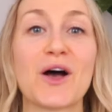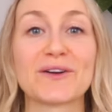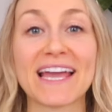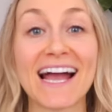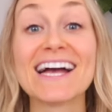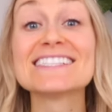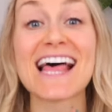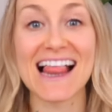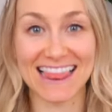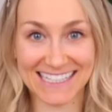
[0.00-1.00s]
Okay guys,
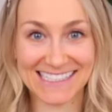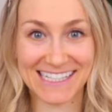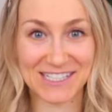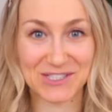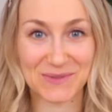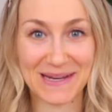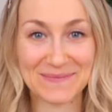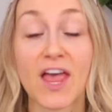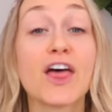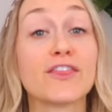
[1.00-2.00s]
let's get into it.
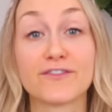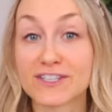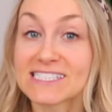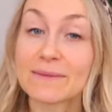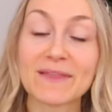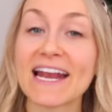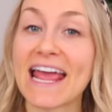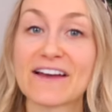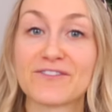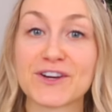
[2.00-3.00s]
The first step that I
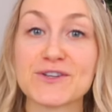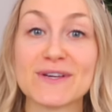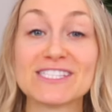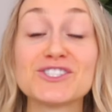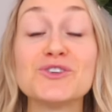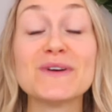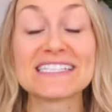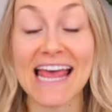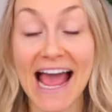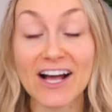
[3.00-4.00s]
have for you is to
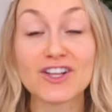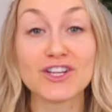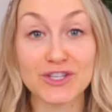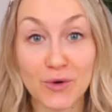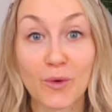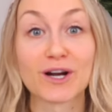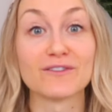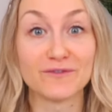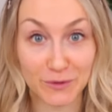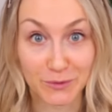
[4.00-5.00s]
tackle your
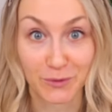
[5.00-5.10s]
food